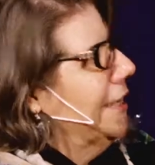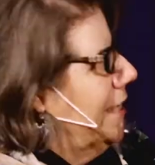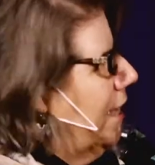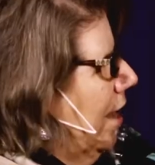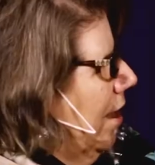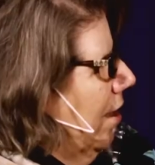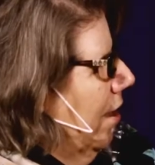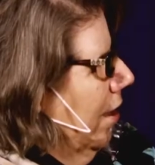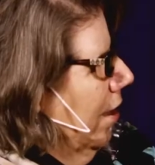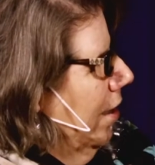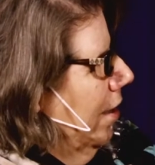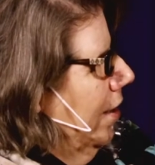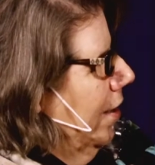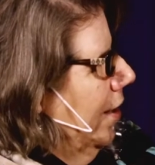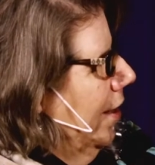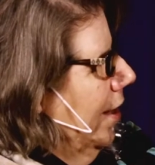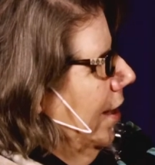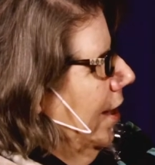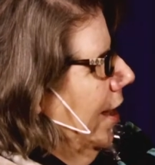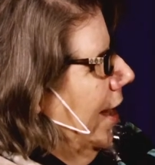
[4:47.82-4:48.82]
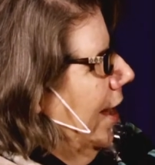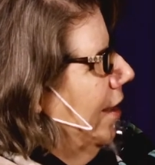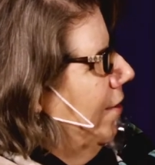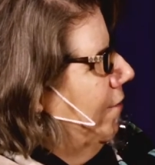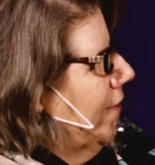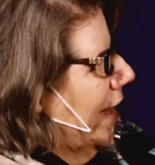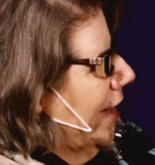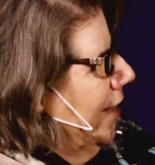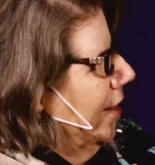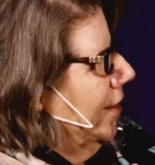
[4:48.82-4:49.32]
guitar. Mm-hmm. And a
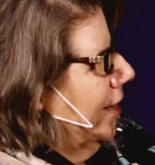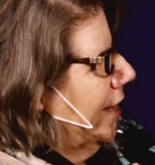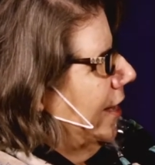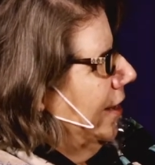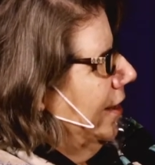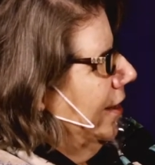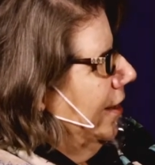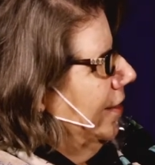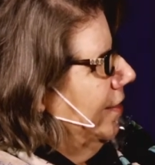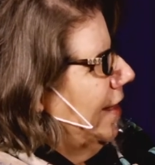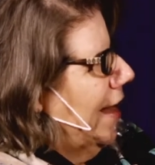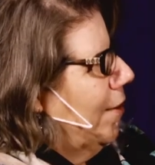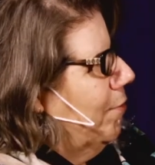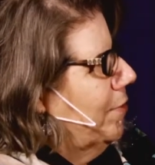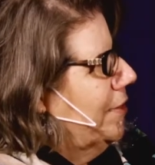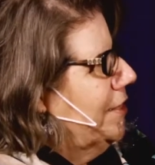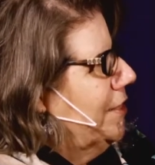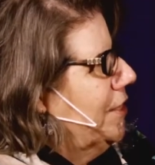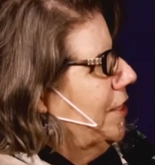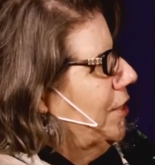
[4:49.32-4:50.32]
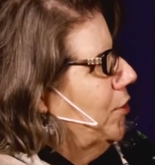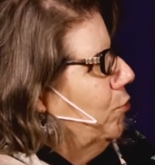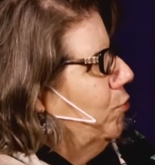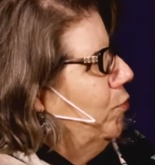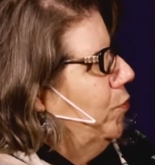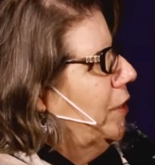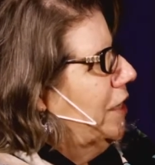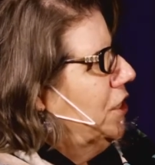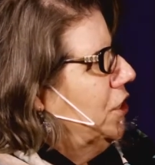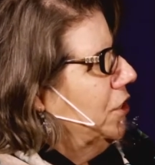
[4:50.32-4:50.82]
violin. That was the
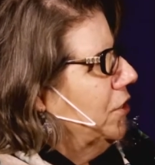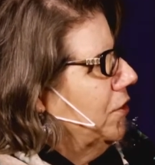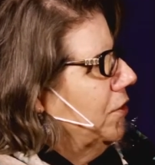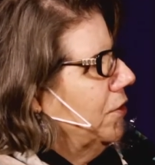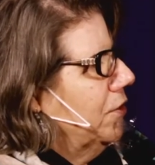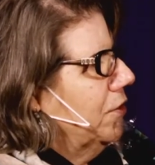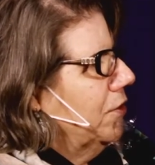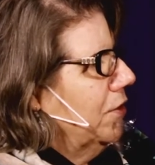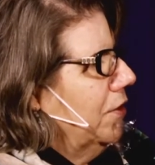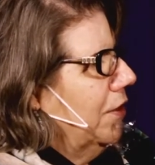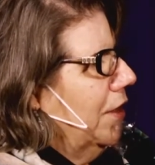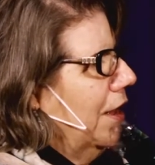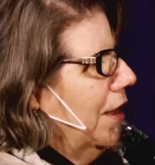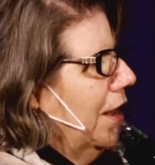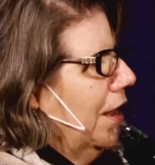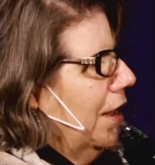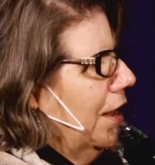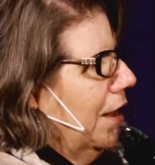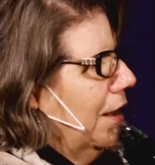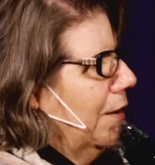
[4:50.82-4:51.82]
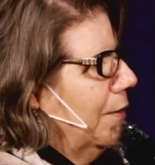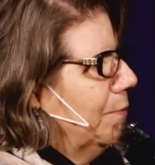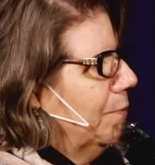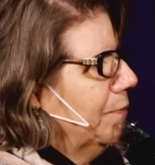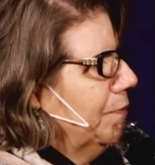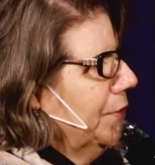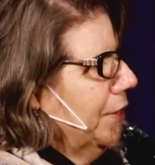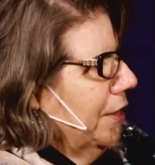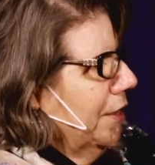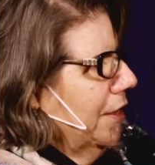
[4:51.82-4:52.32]
original
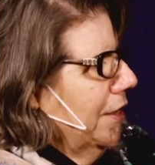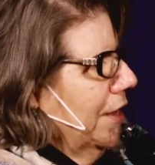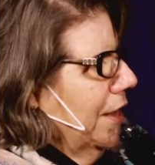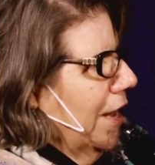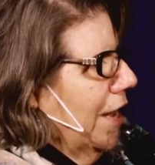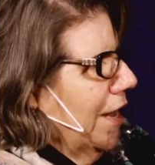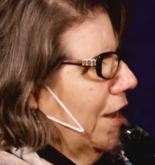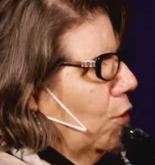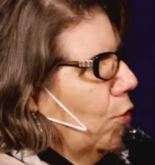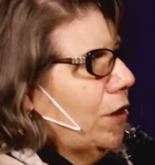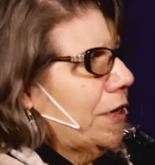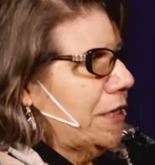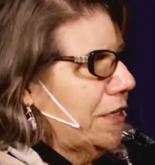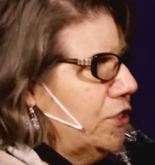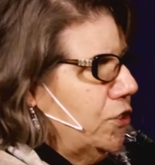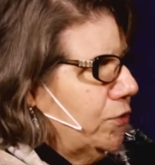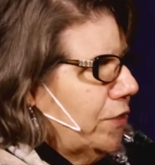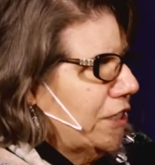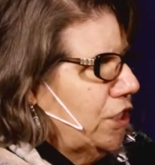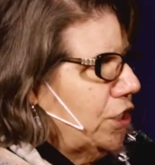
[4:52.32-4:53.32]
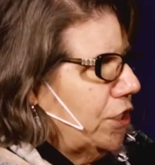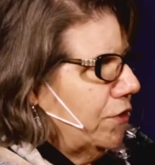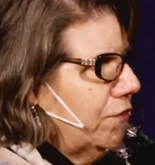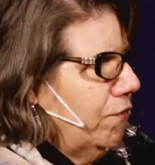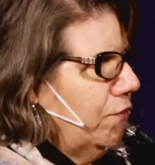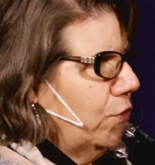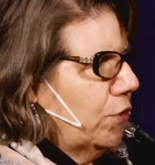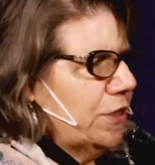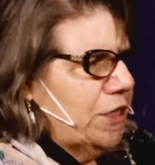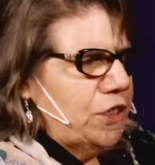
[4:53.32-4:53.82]

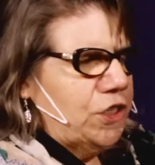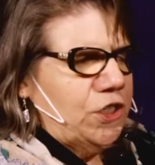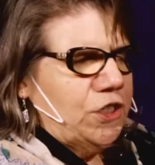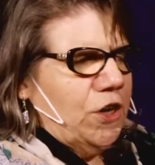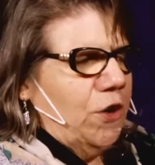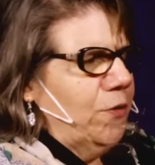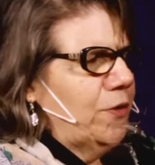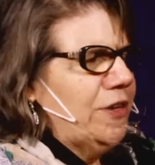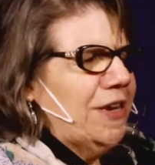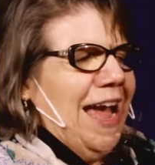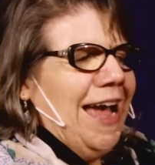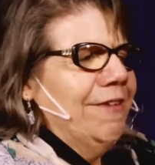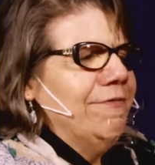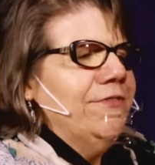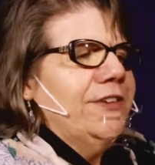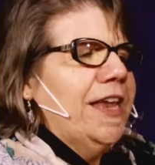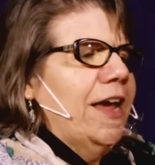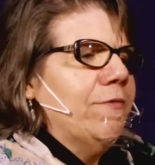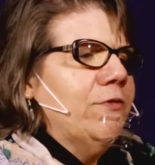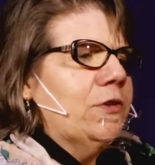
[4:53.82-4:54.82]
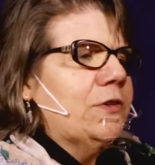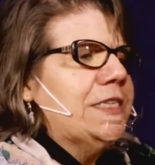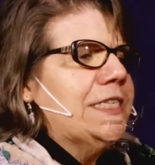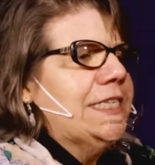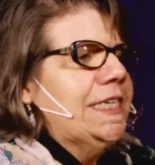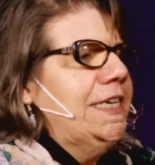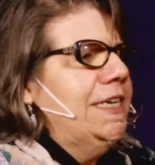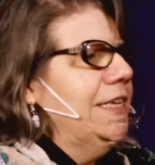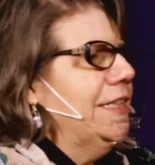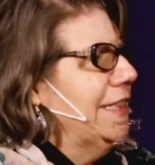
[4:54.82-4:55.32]
orchestration for this show, and I've never
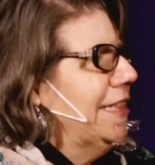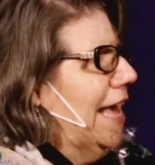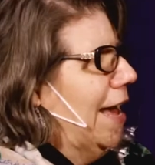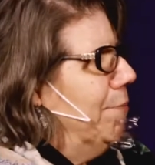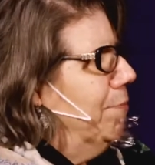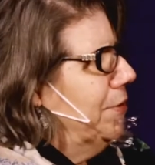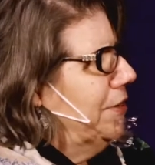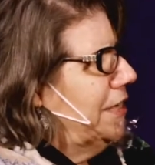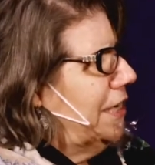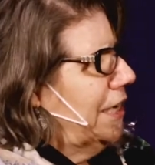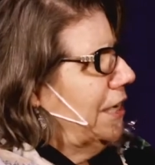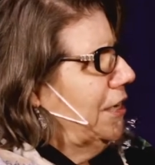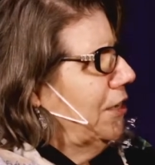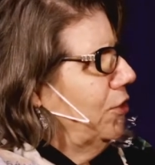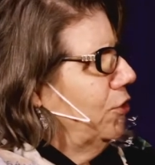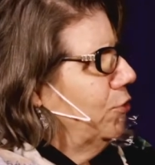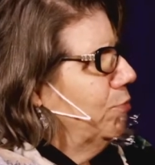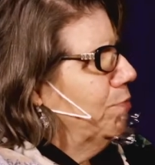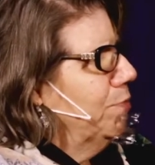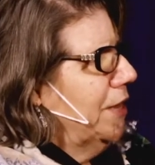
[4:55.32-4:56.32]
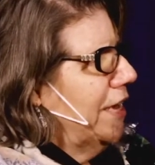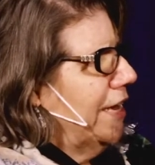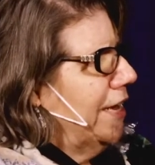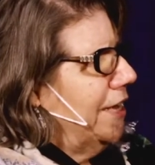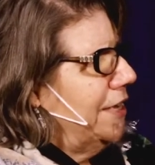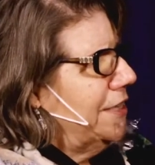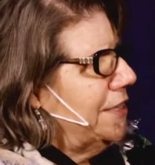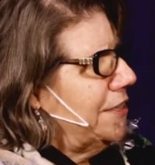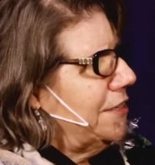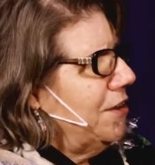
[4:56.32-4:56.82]
seen that particular
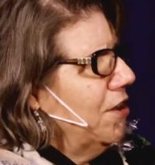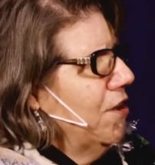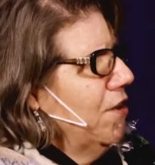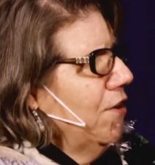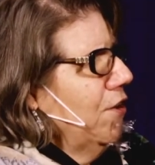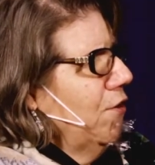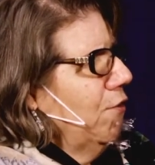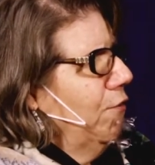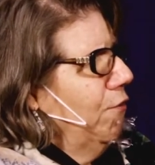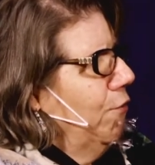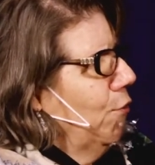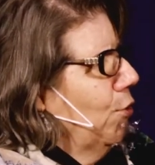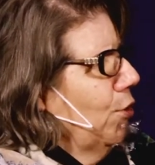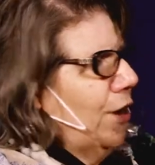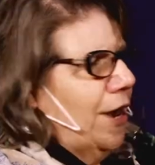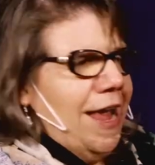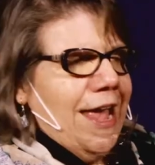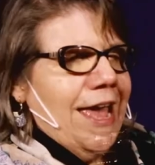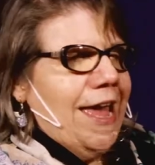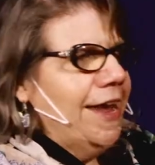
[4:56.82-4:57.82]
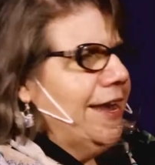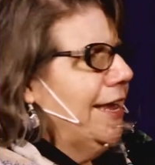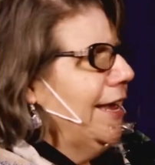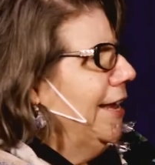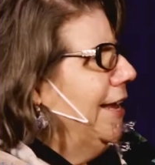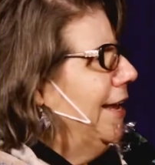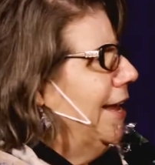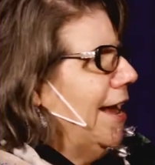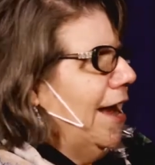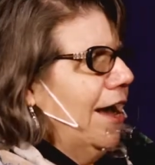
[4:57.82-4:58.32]
mix for
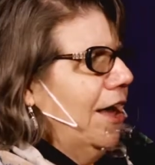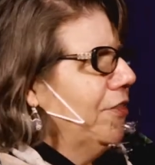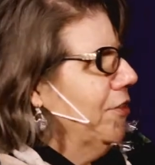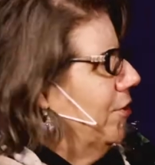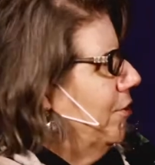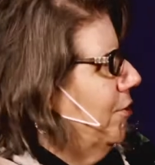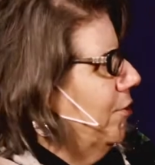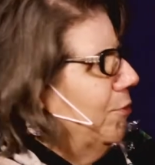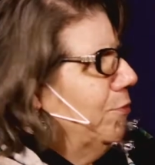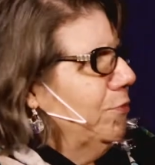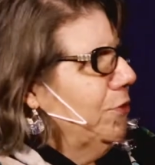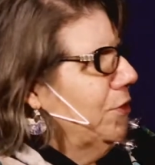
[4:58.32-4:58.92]
any other